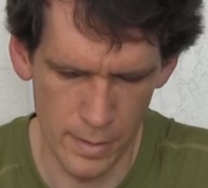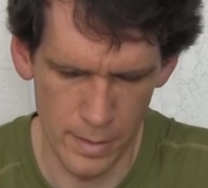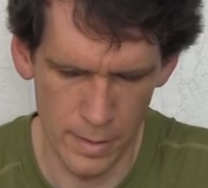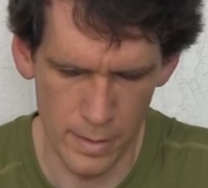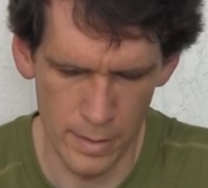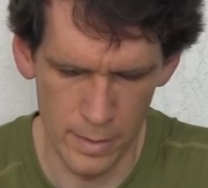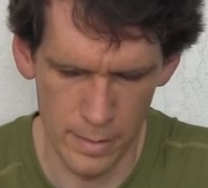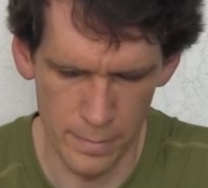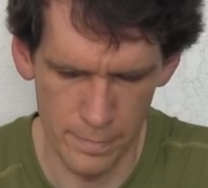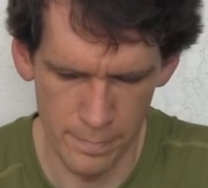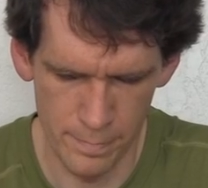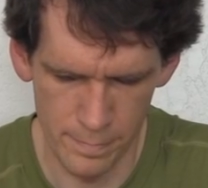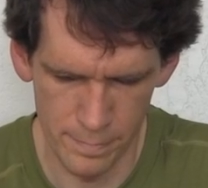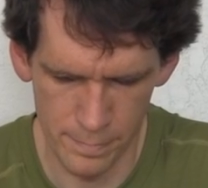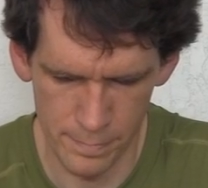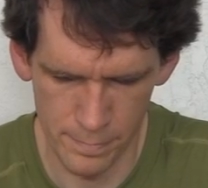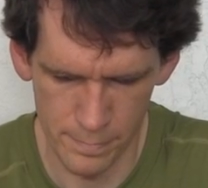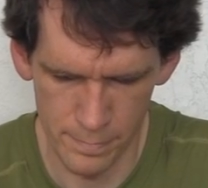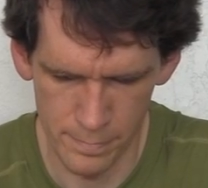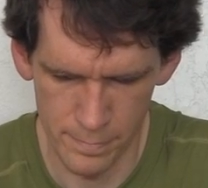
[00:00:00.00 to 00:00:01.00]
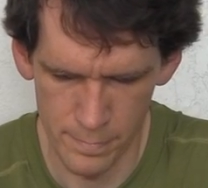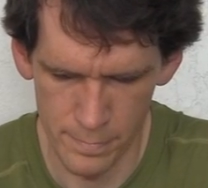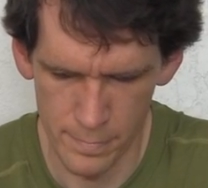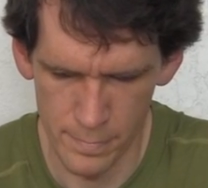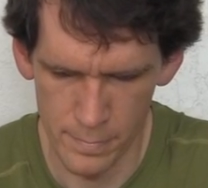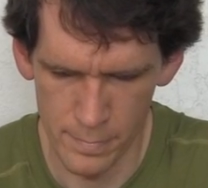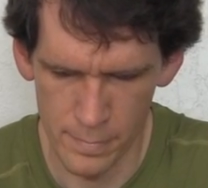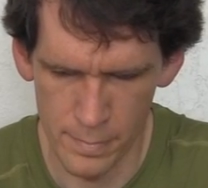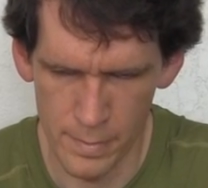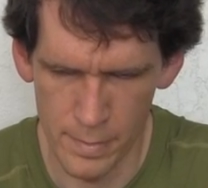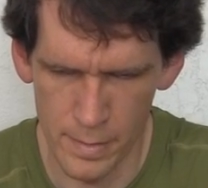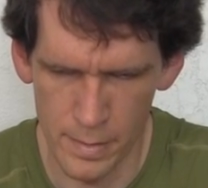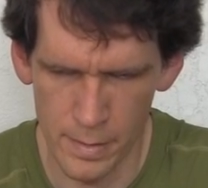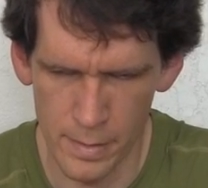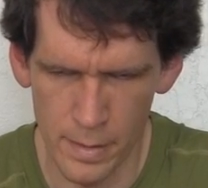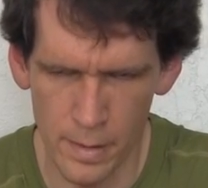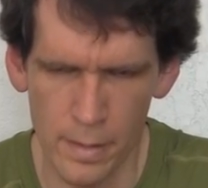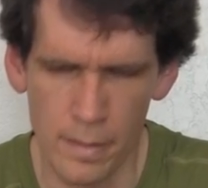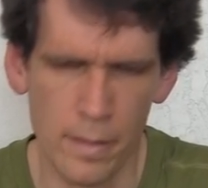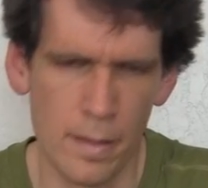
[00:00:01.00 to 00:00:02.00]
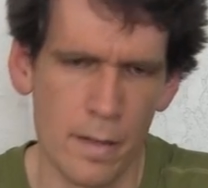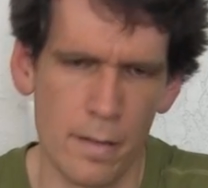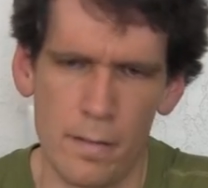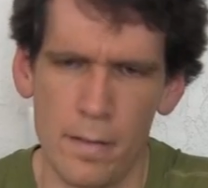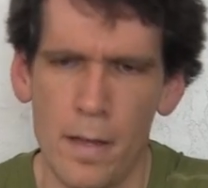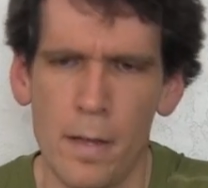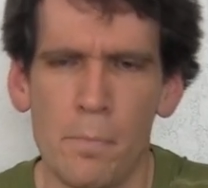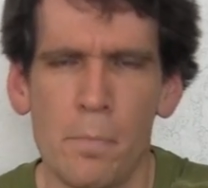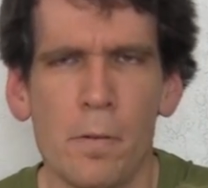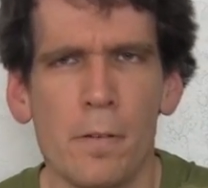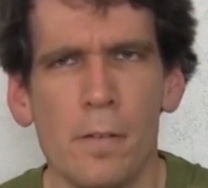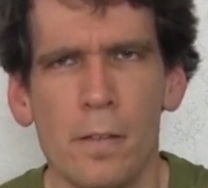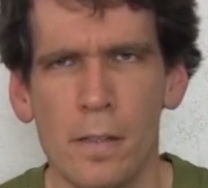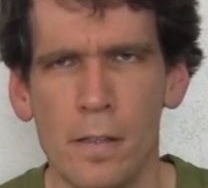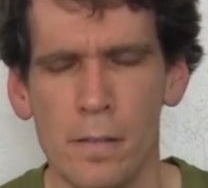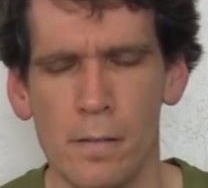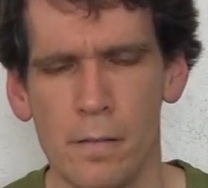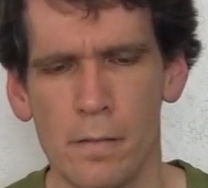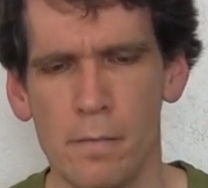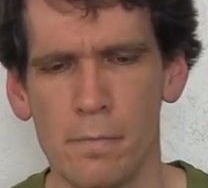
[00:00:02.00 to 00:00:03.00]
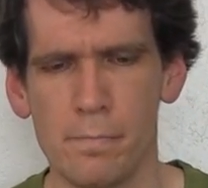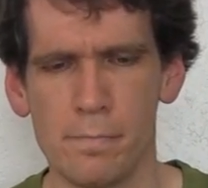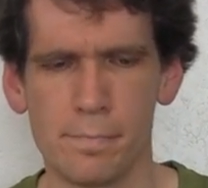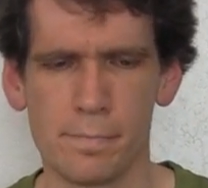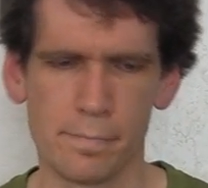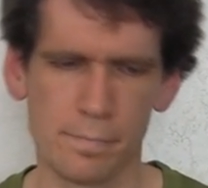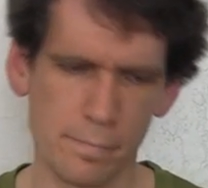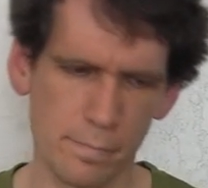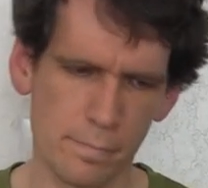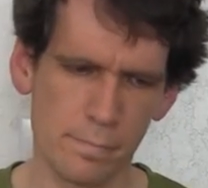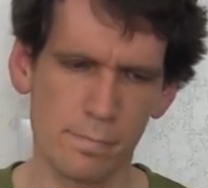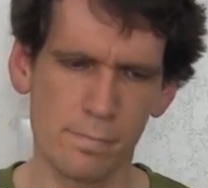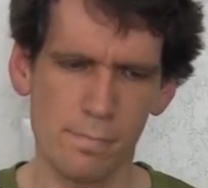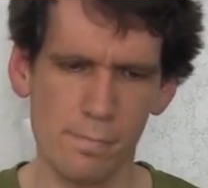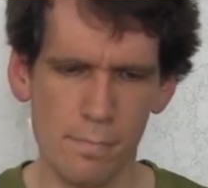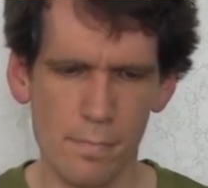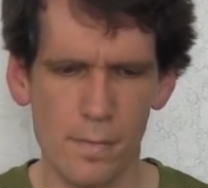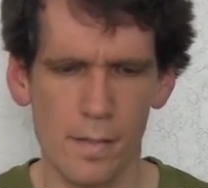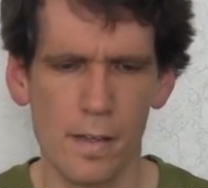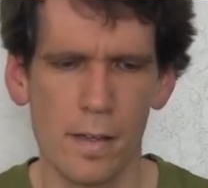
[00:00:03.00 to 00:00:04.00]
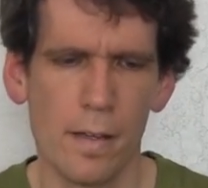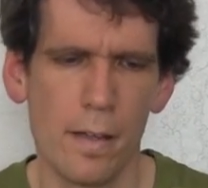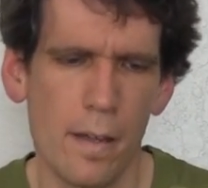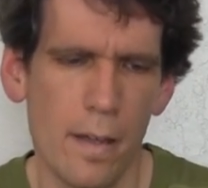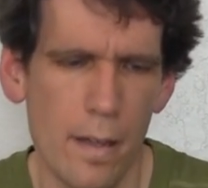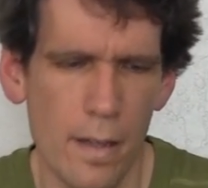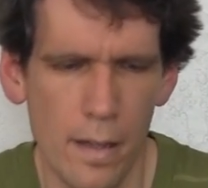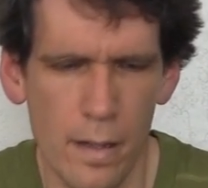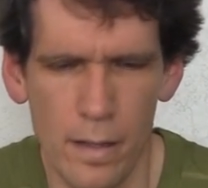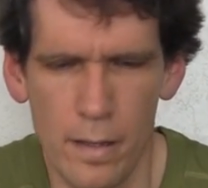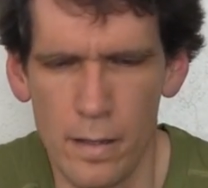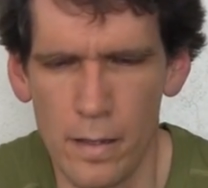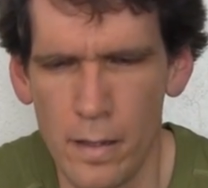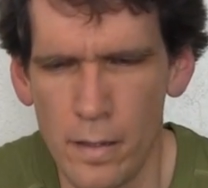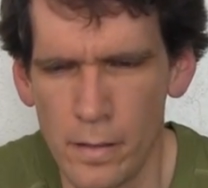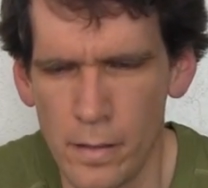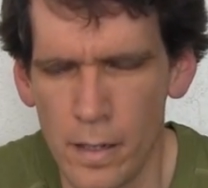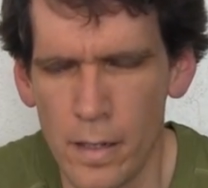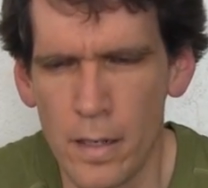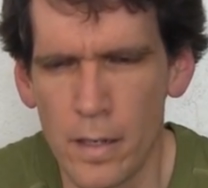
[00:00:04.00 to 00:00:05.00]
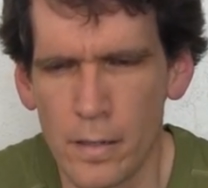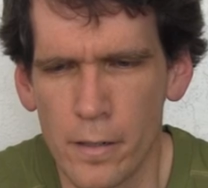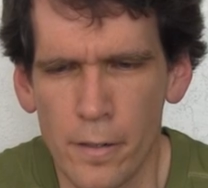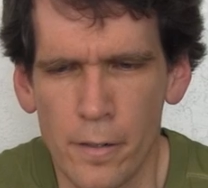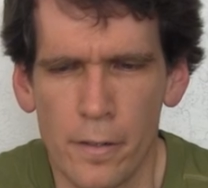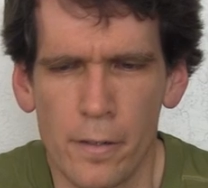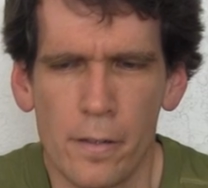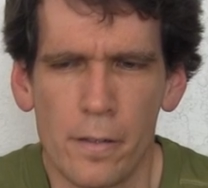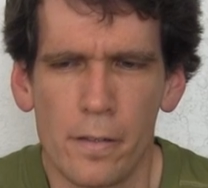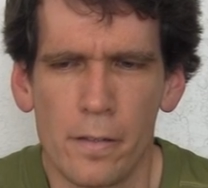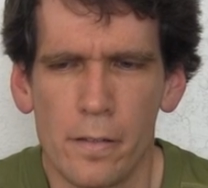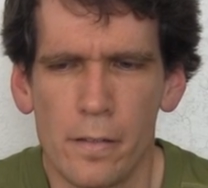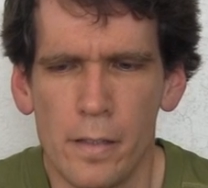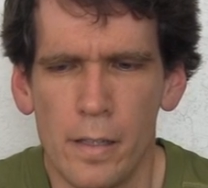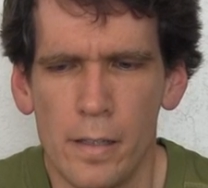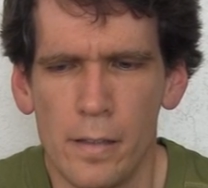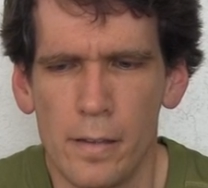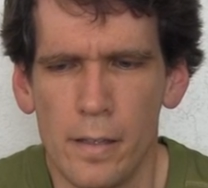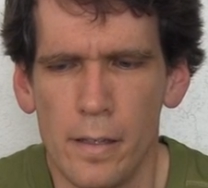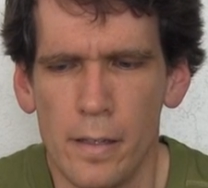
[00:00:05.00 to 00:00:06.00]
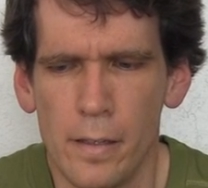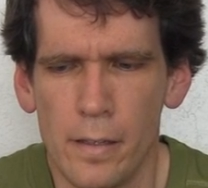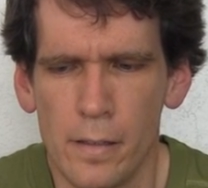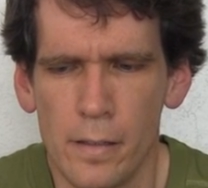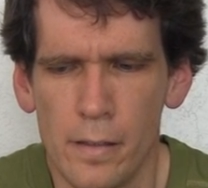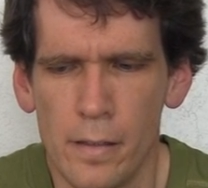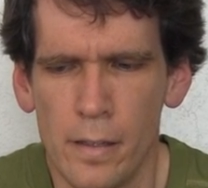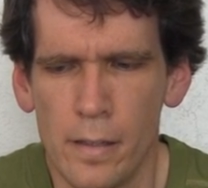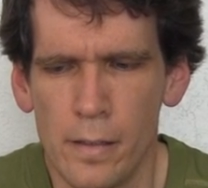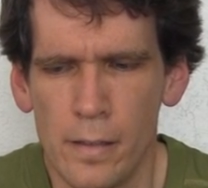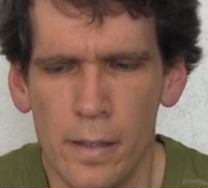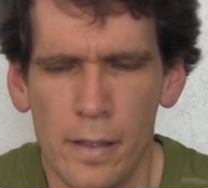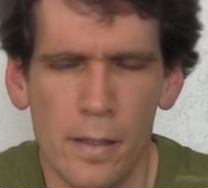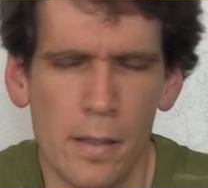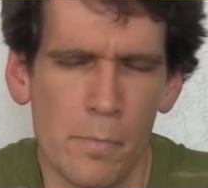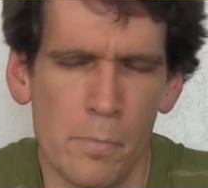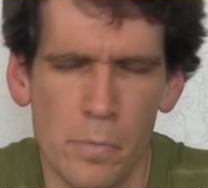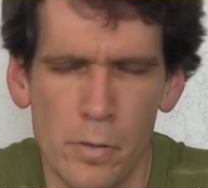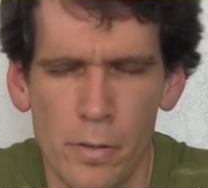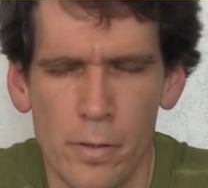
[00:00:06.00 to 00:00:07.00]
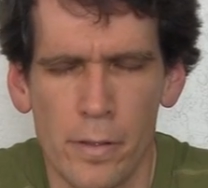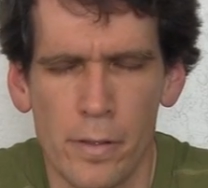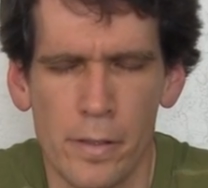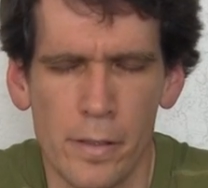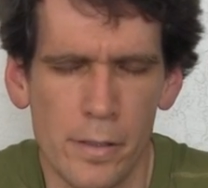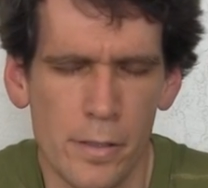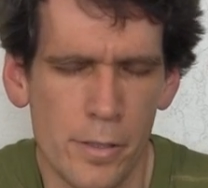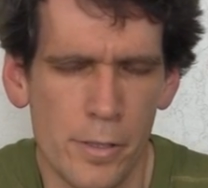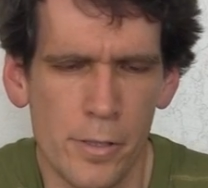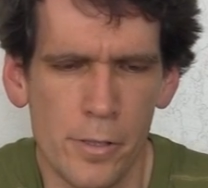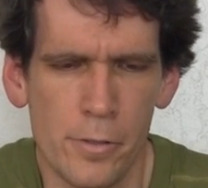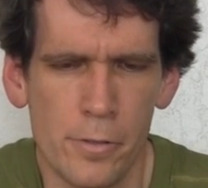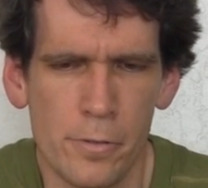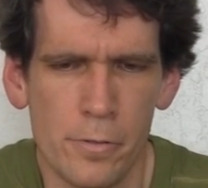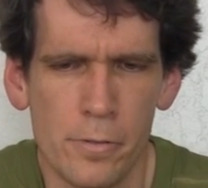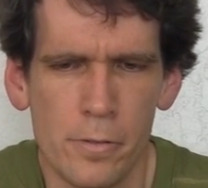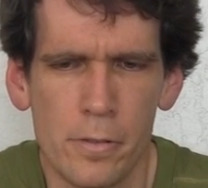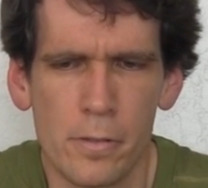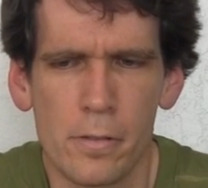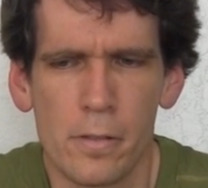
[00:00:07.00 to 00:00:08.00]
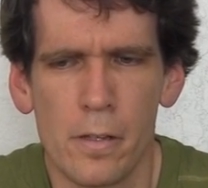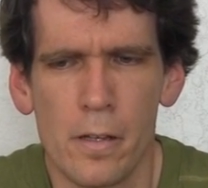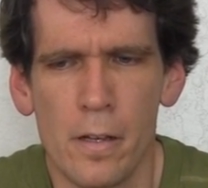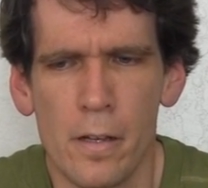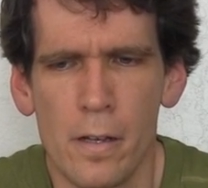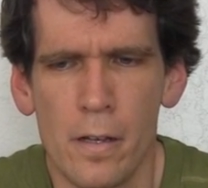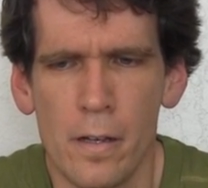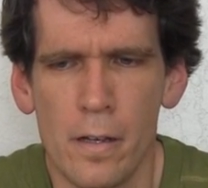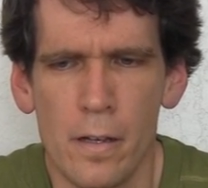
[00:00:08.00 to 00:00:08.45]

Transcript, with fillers: Uh, I, uh, I put in uh, a locker that they, they let employees use.